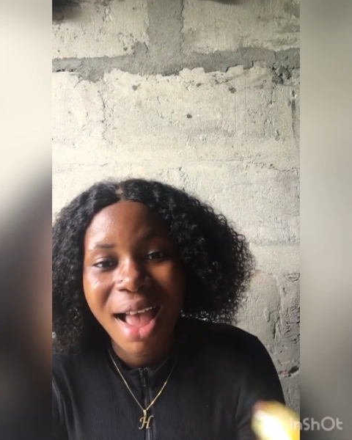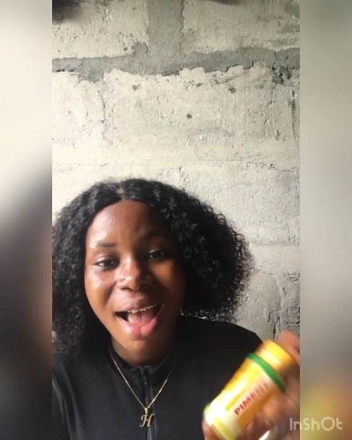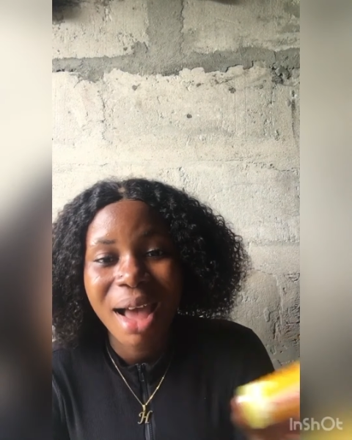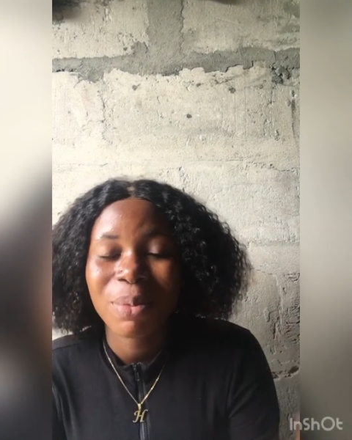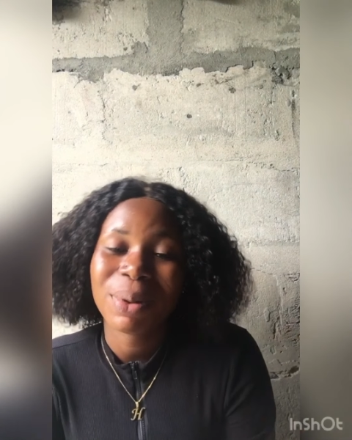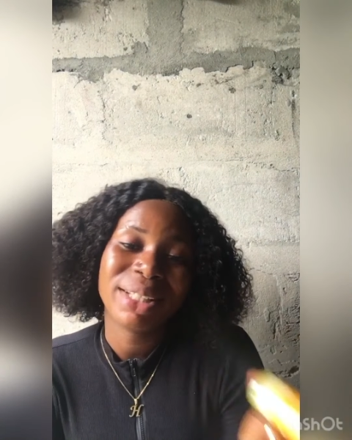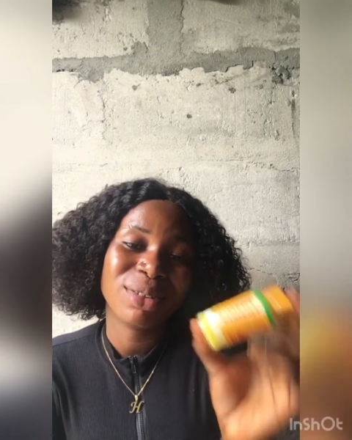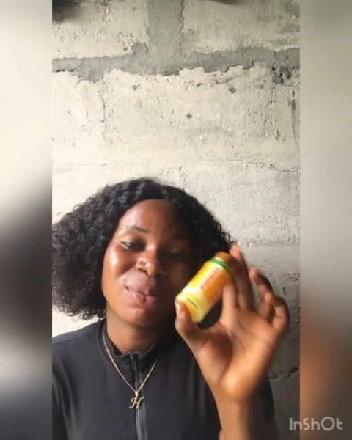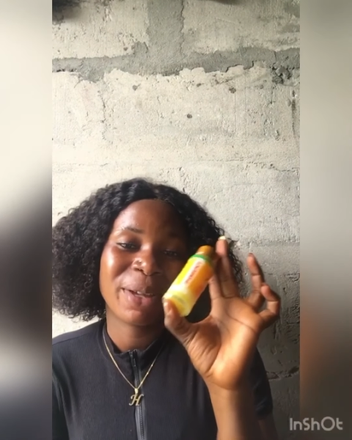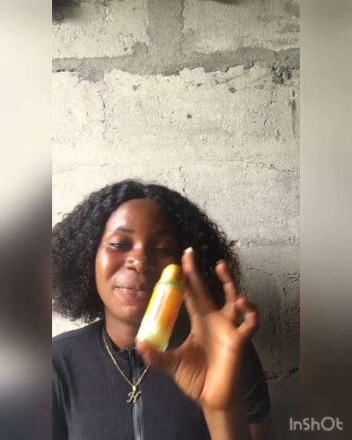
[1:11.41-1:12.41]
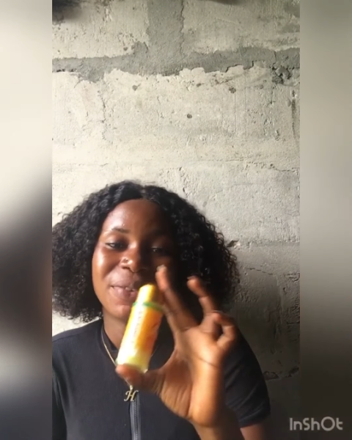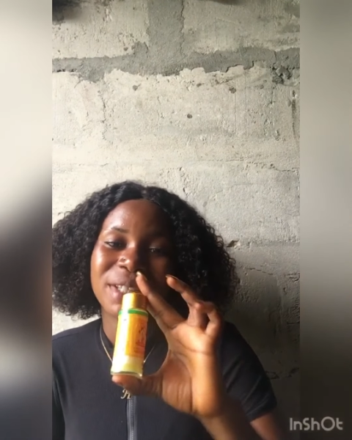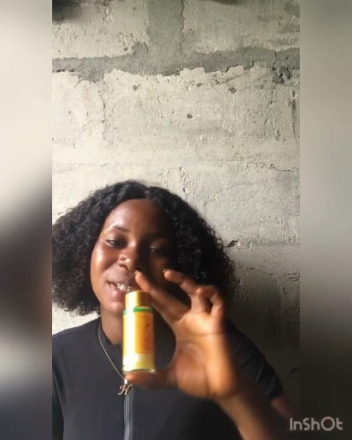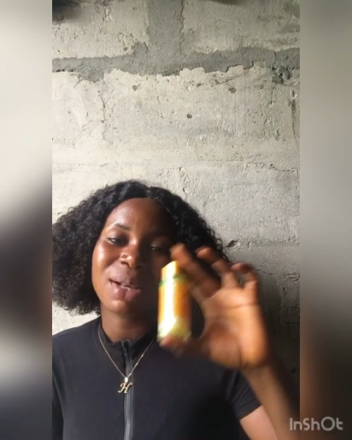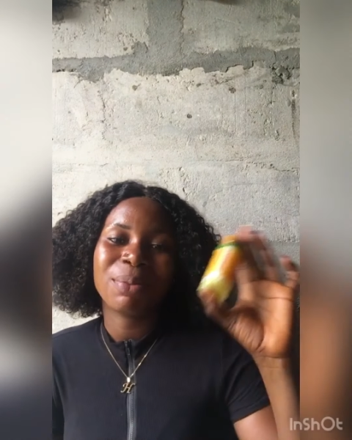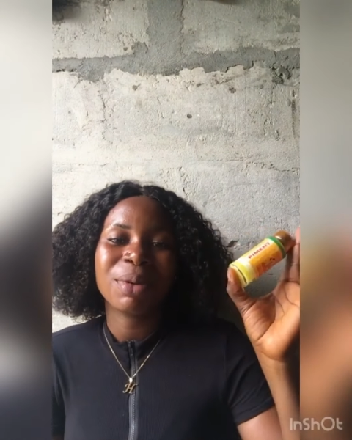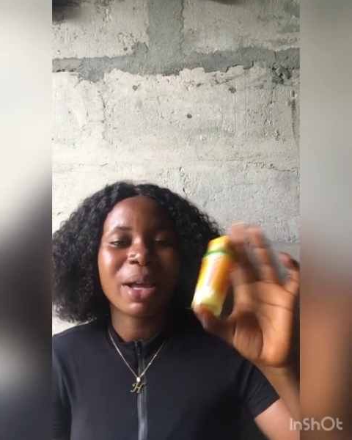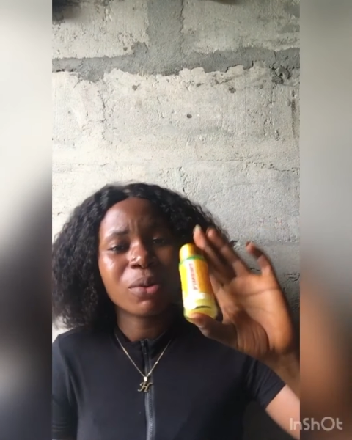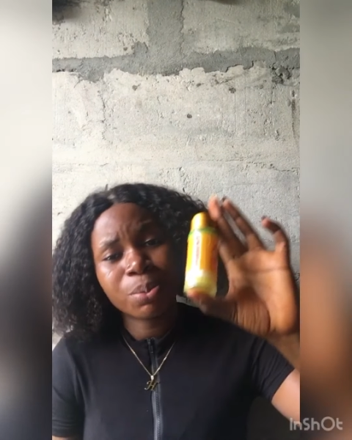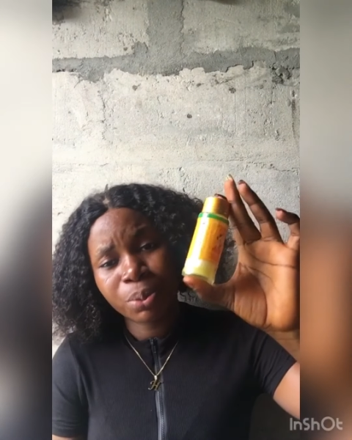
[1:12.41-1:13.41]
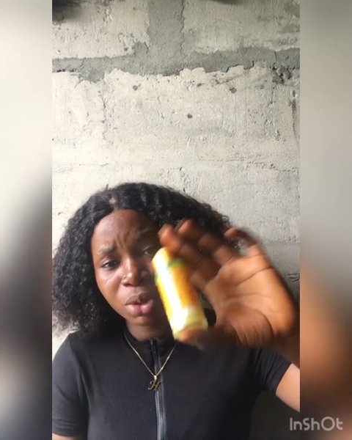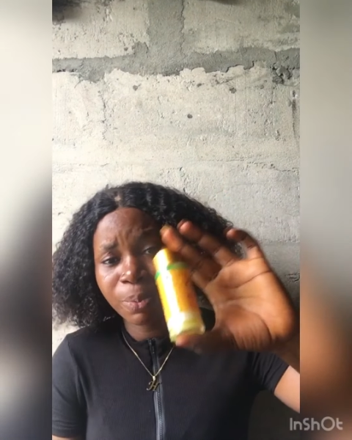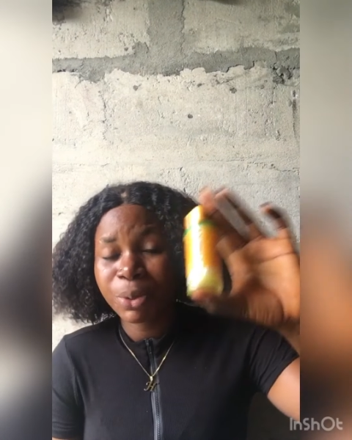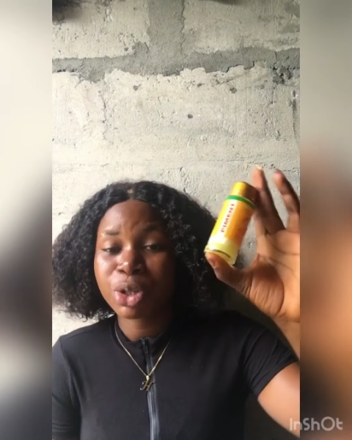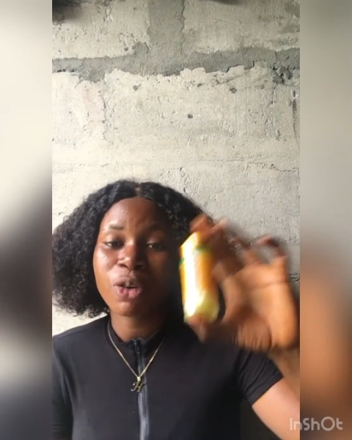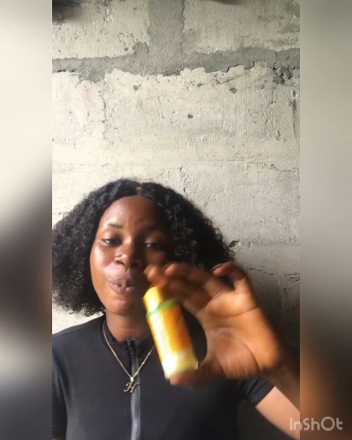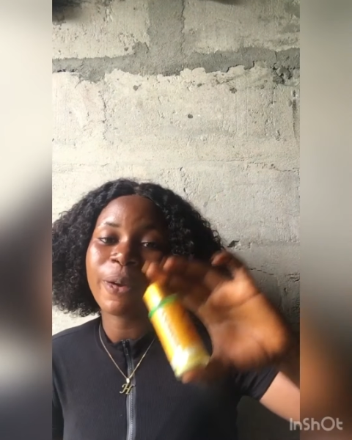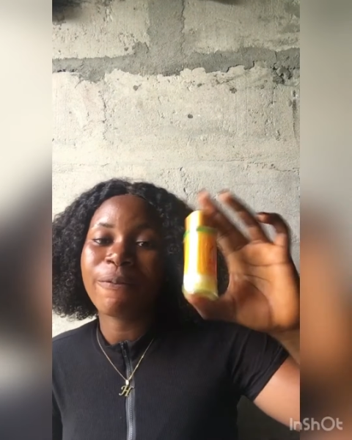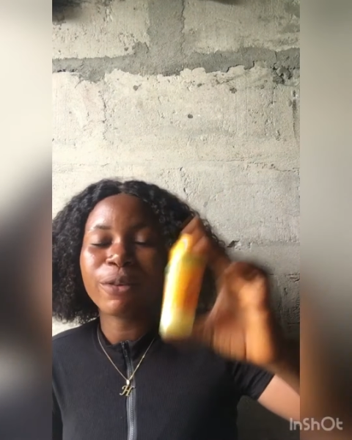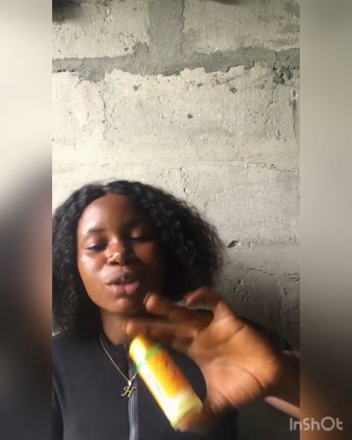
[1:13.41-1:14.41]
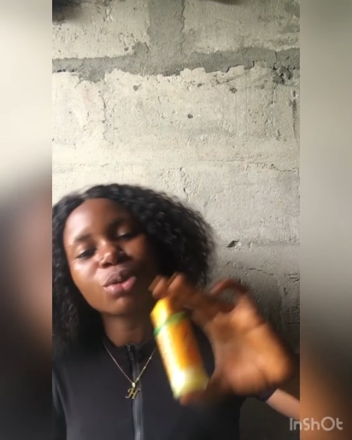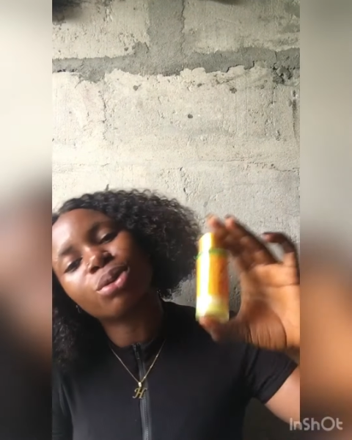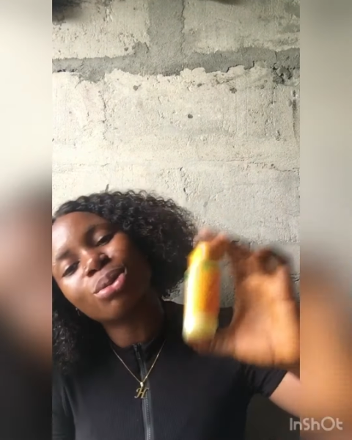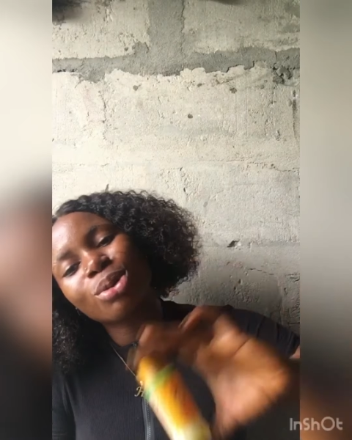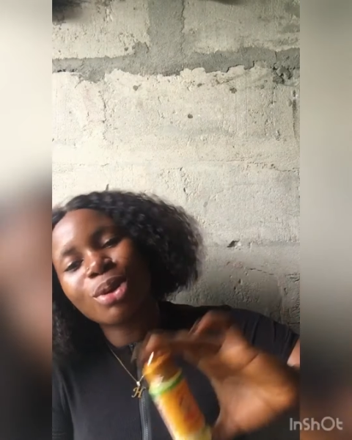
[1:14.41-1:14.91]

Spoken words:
I applied it on my feet. Maybe I'll put the picture of my feet on